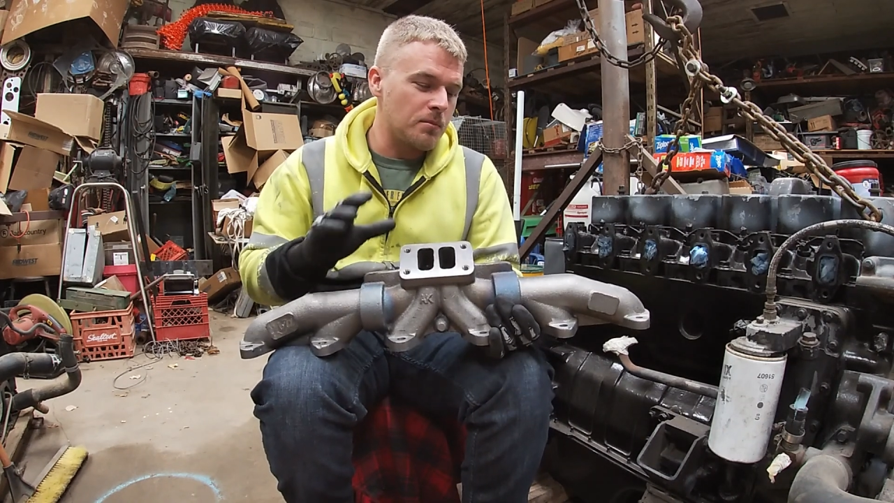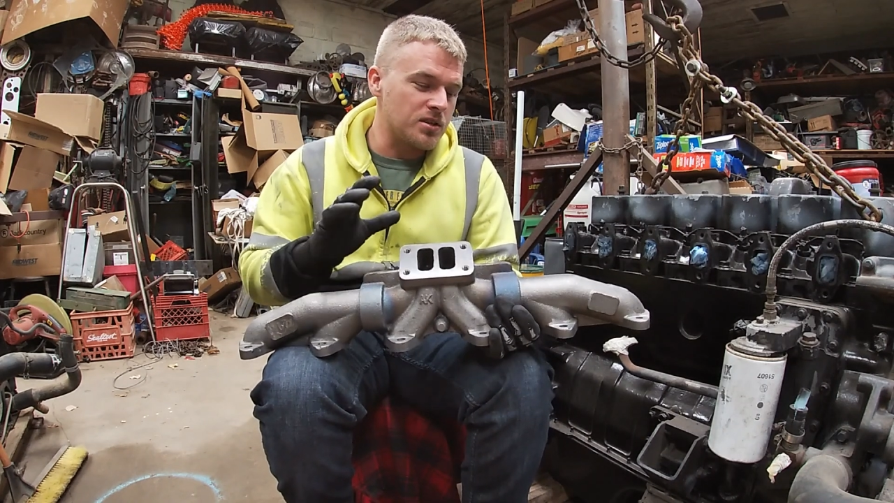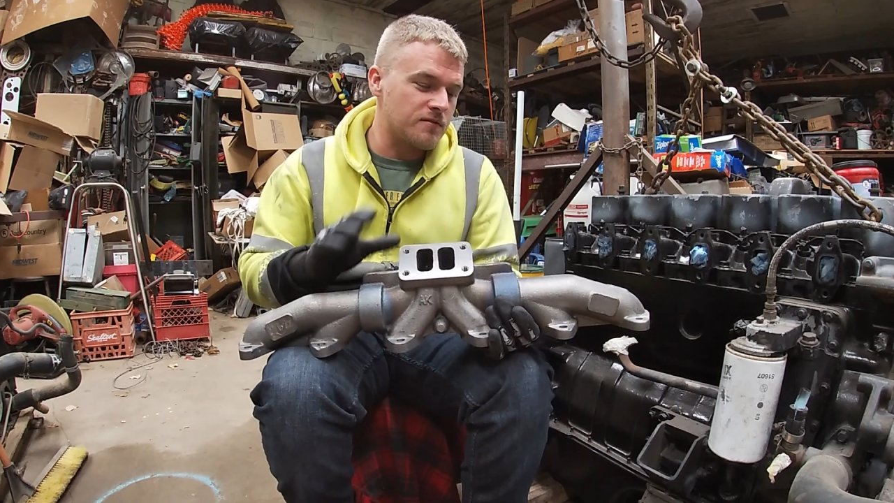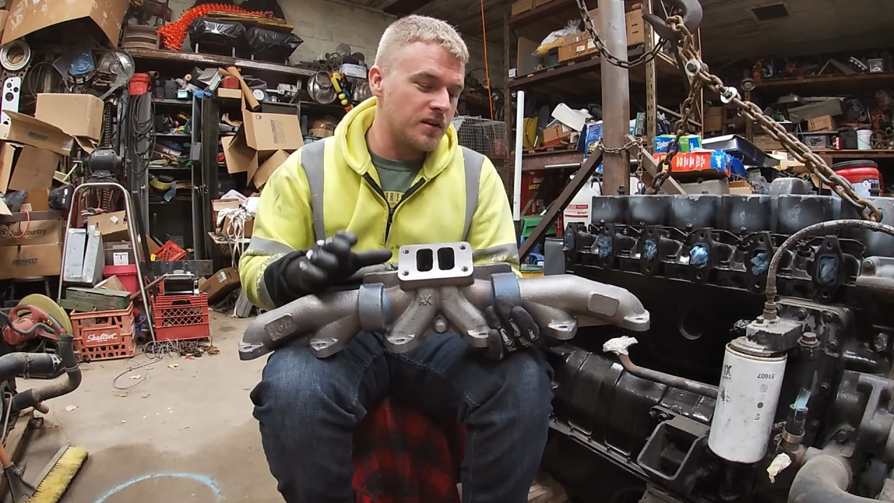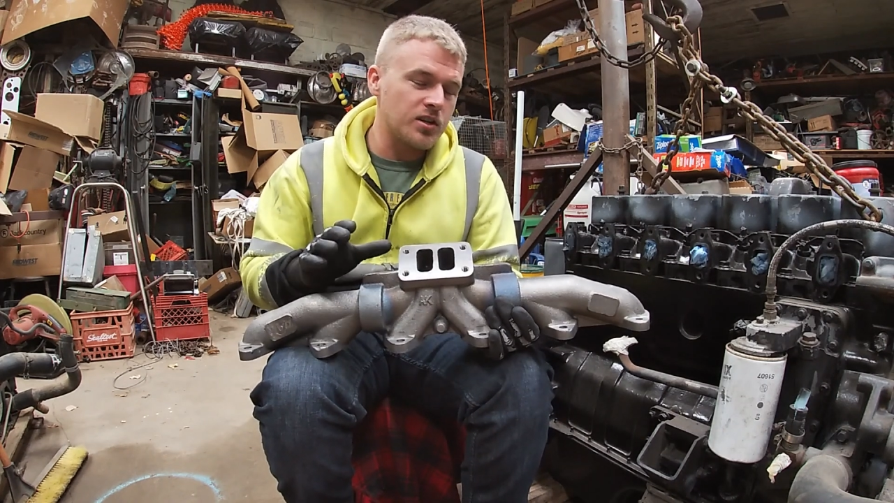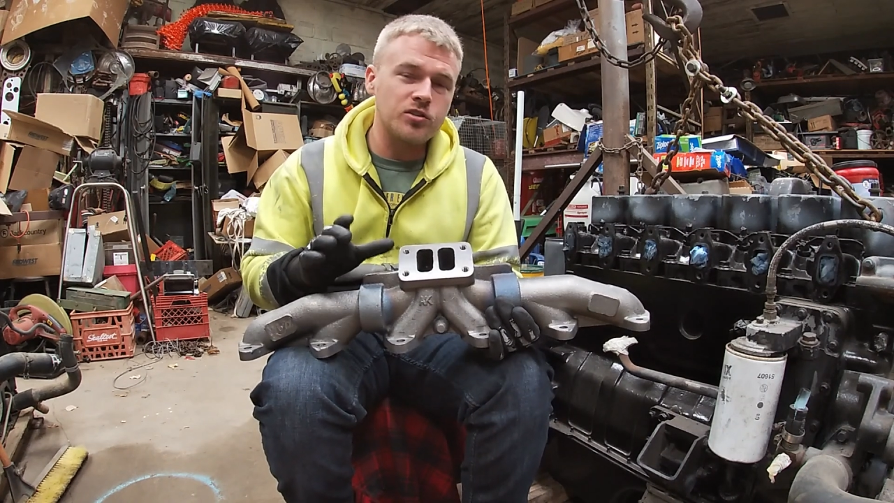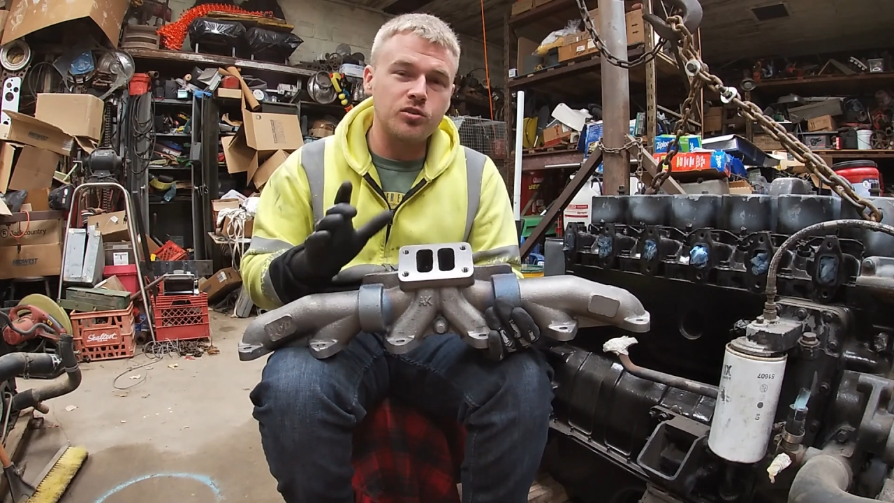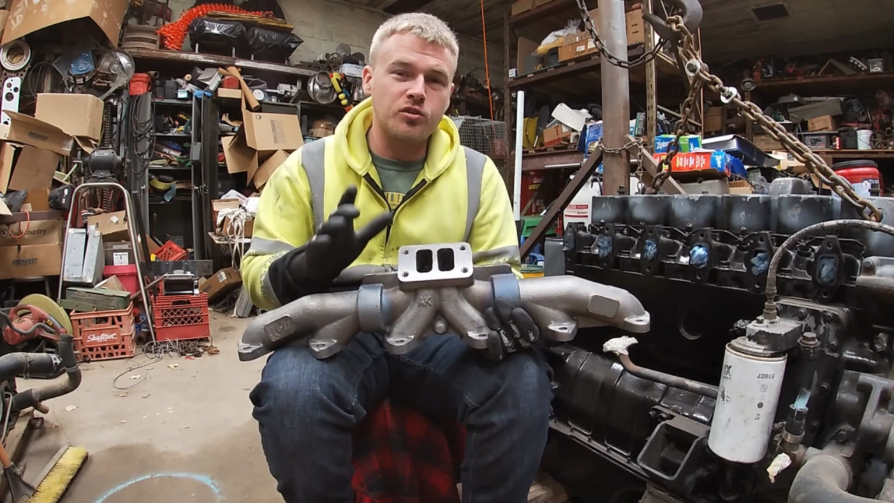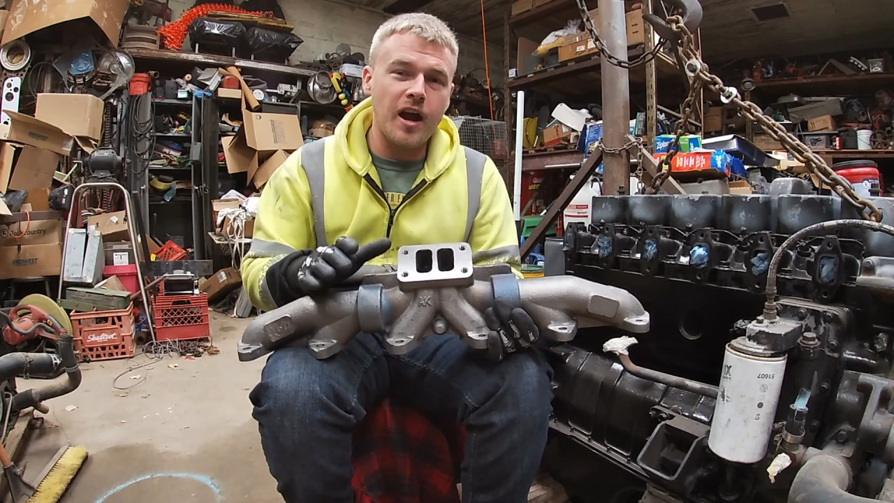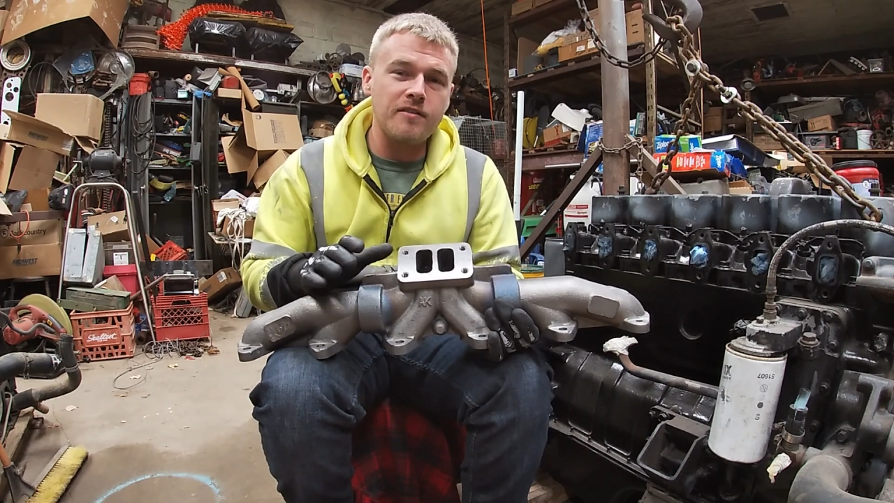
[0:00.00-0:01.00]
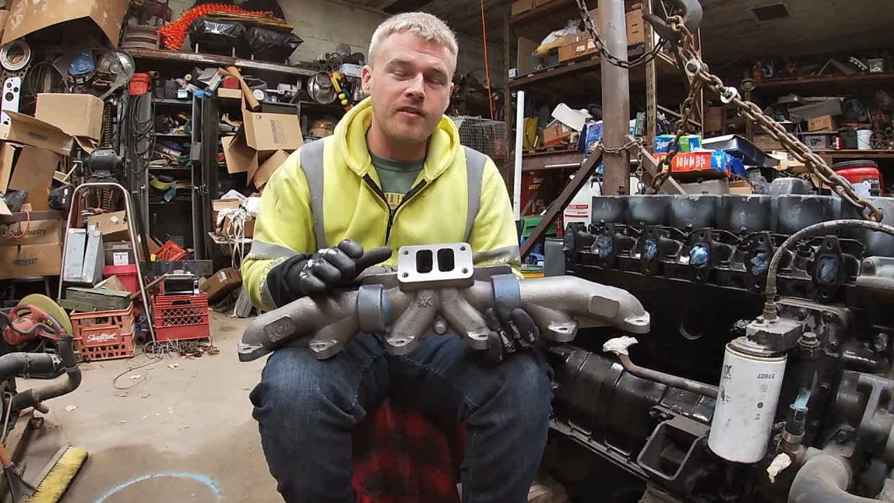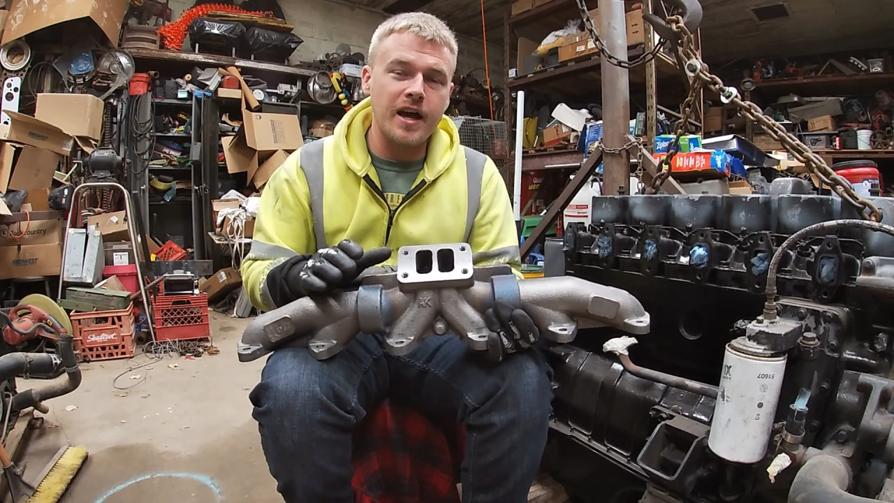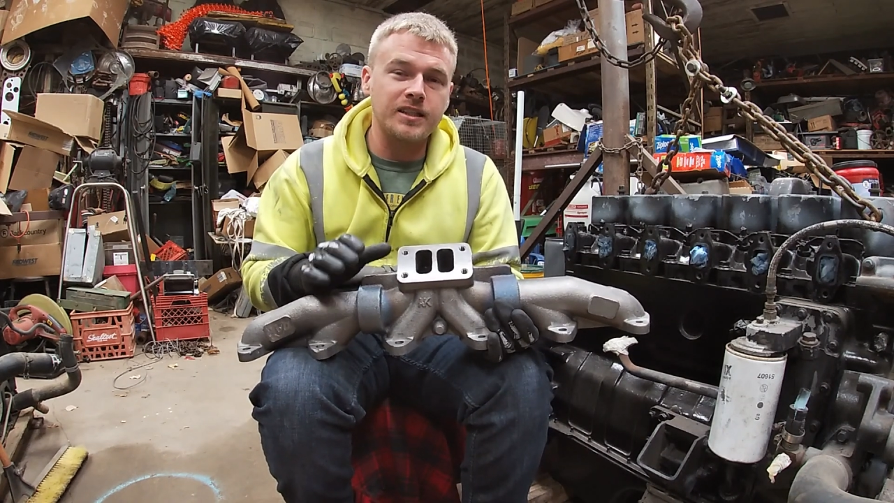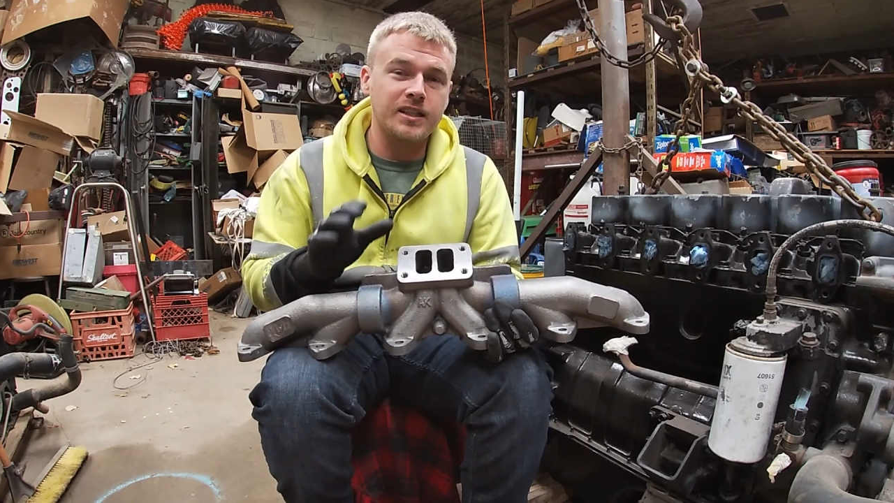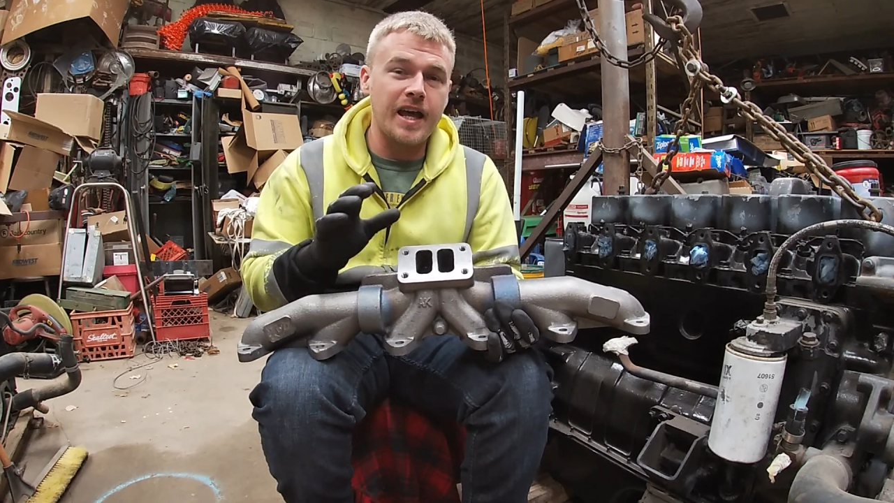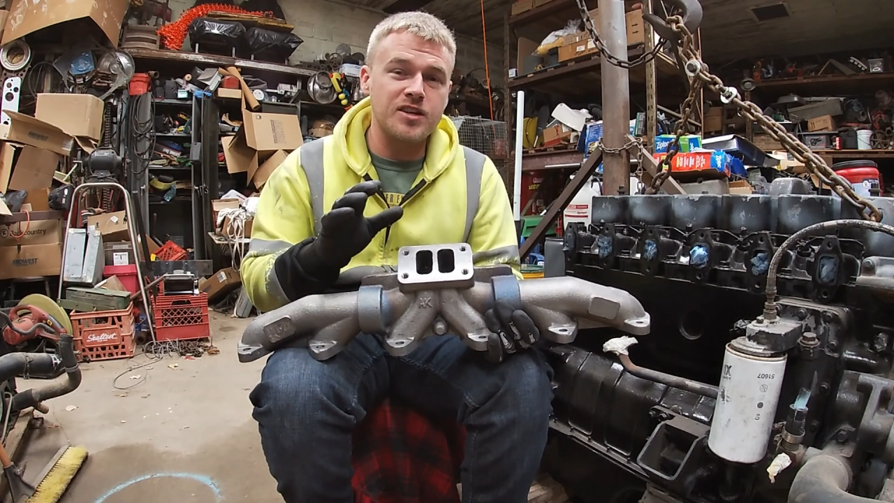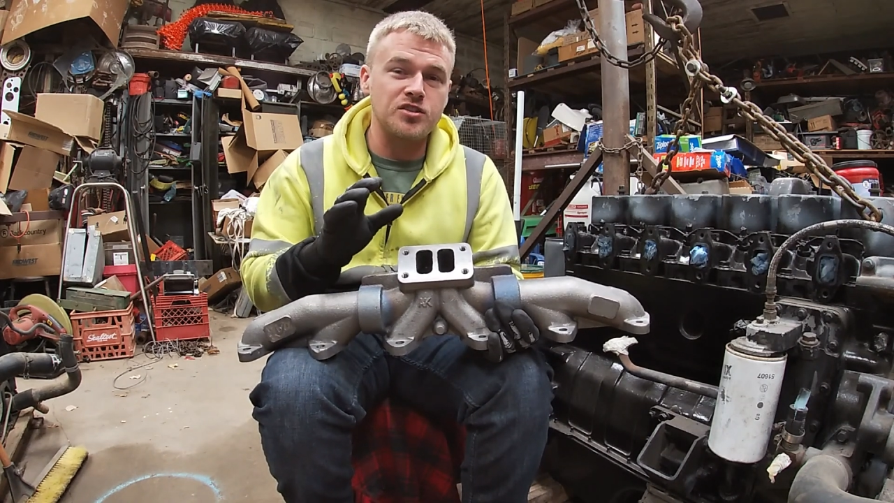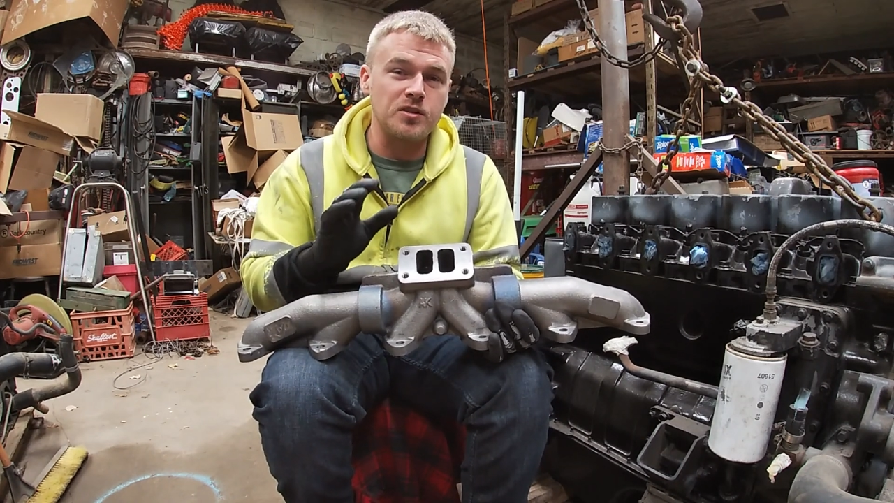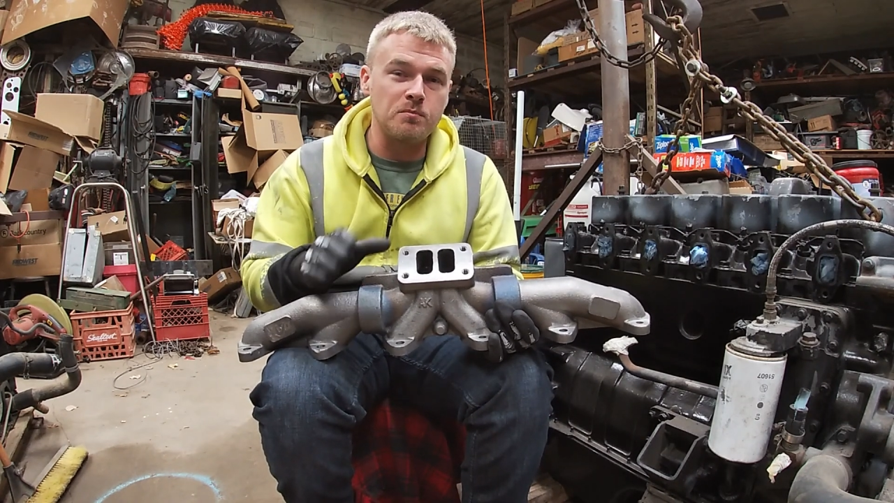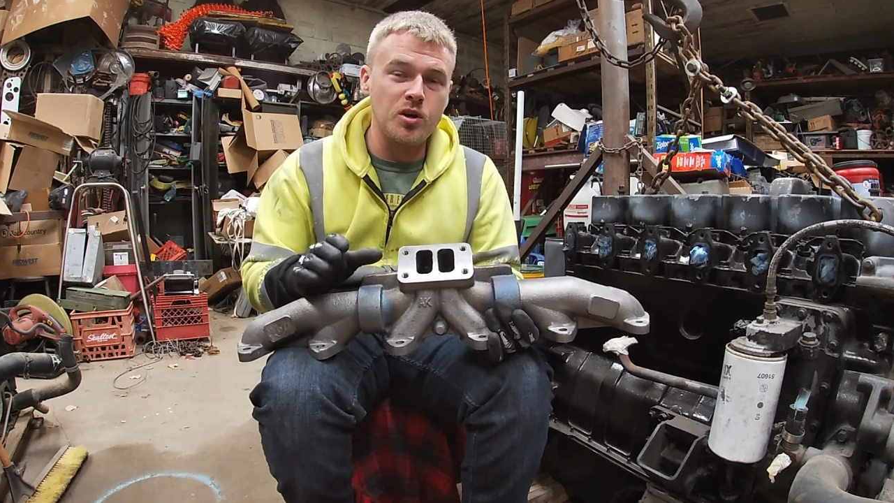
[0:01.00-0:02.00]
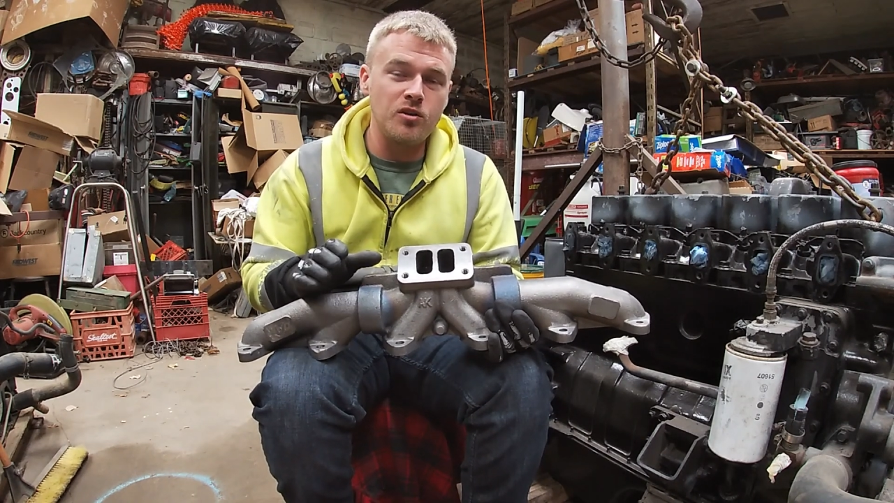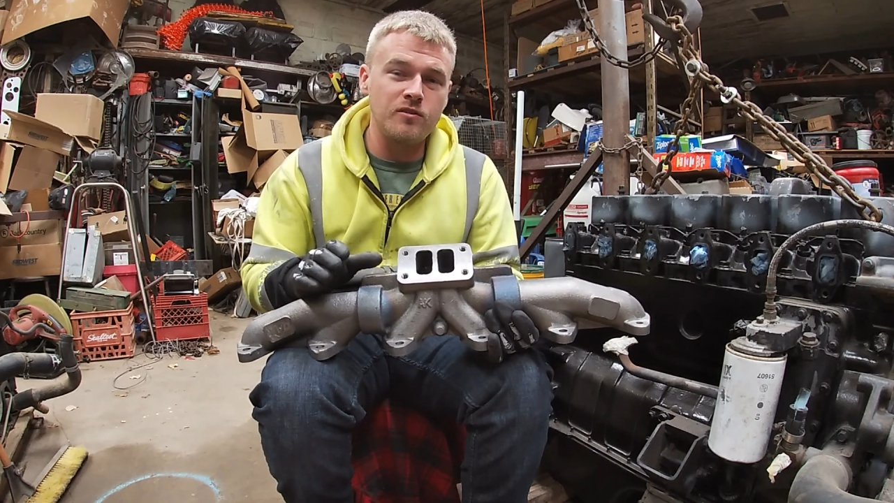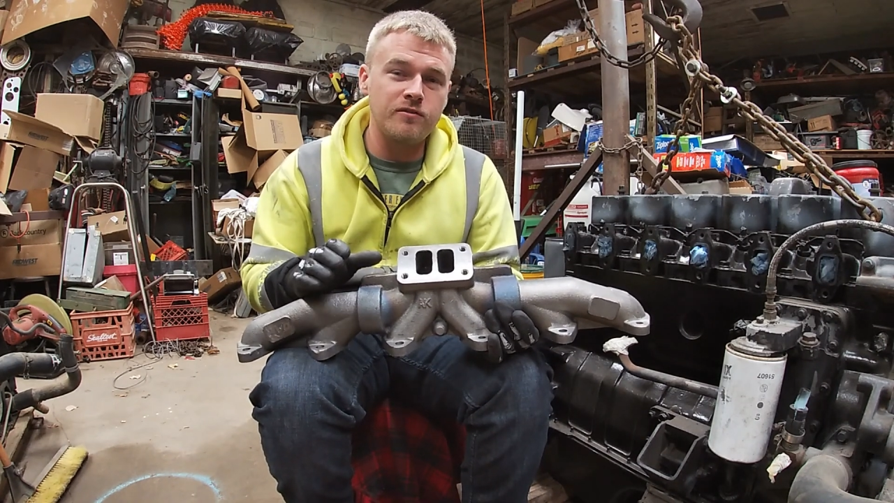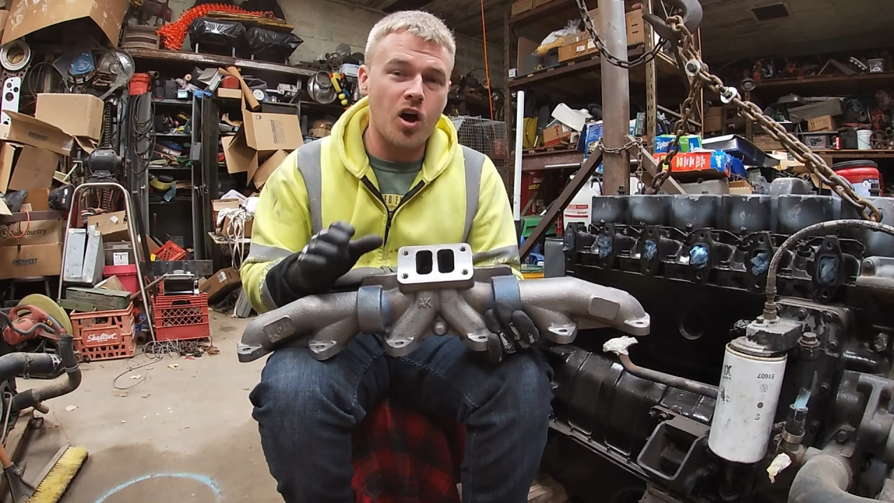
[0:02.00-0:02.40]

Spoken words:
but spherical graphite can actually move